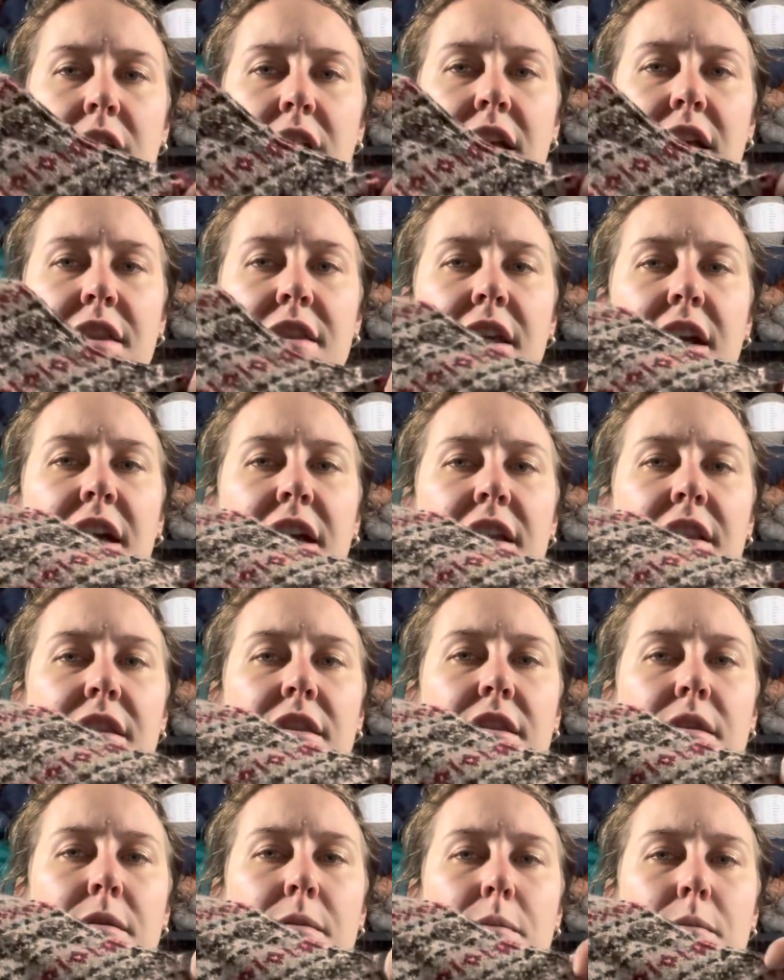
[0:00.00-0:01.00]
and then
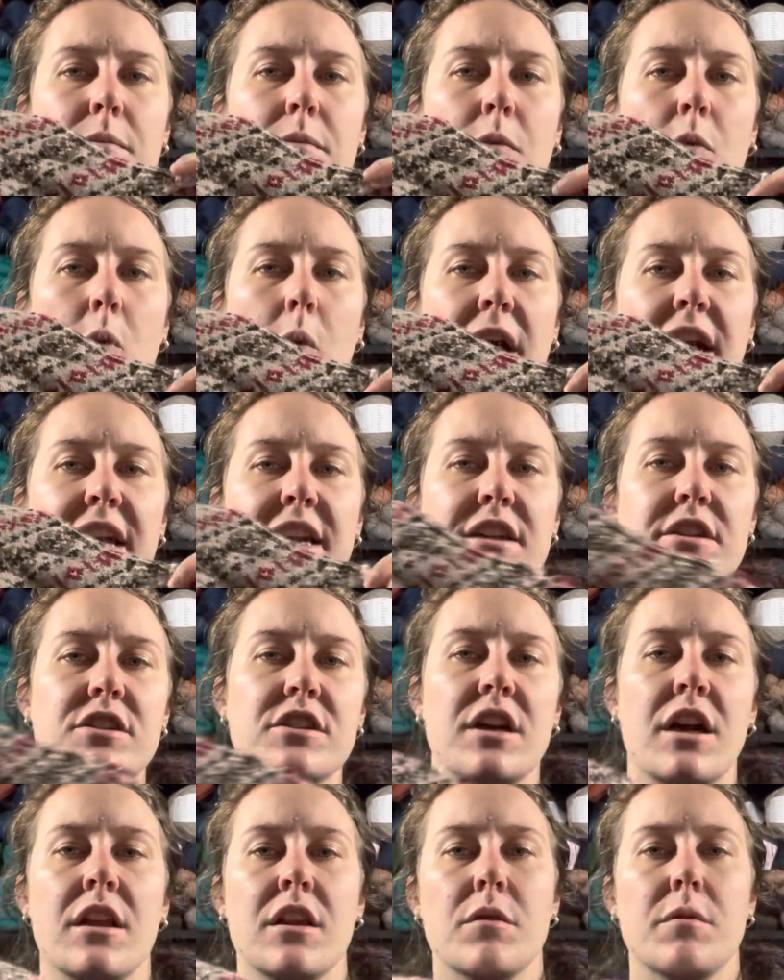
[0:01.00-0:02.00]
the whitish
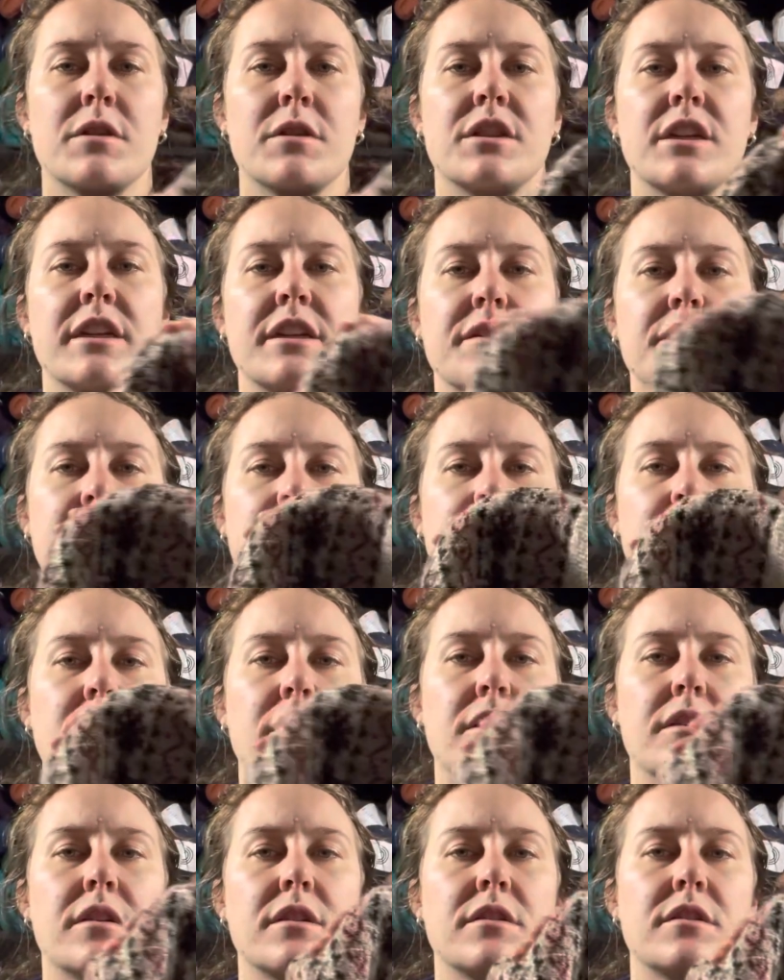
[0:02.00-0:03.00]
color, which I used
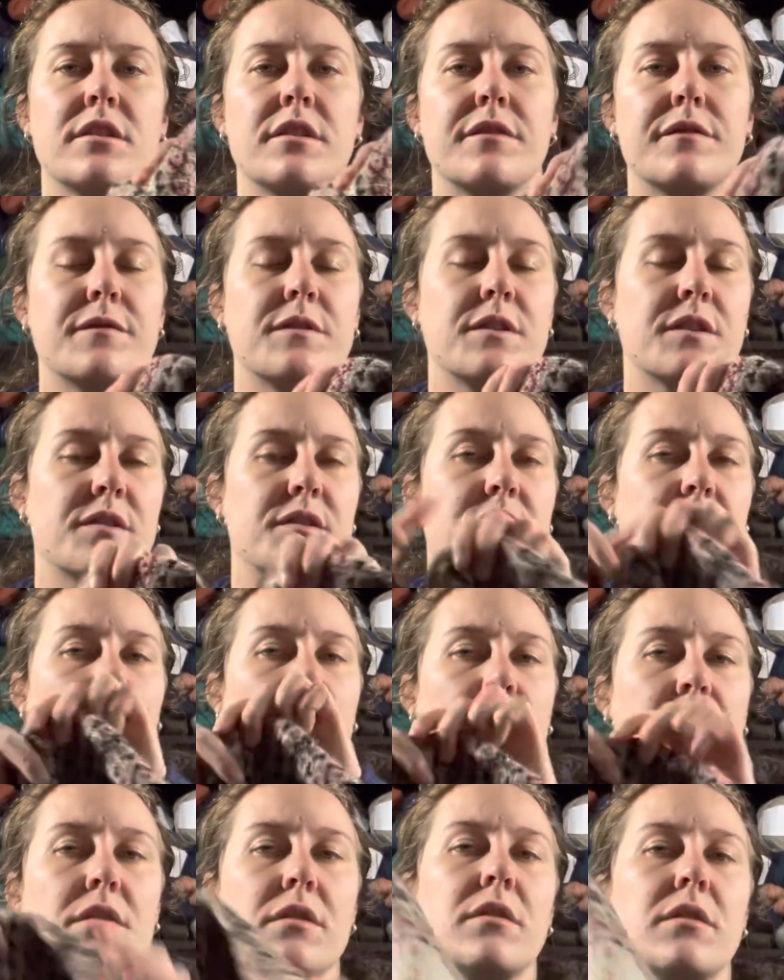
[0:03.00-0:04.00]
to
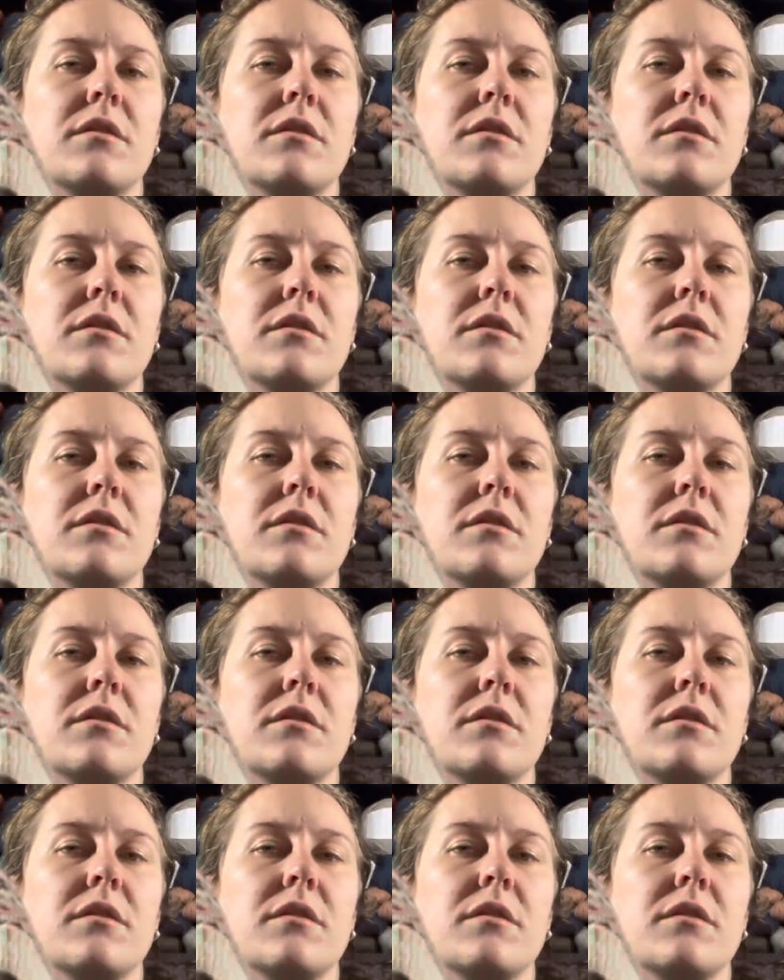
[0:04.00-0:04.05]
start,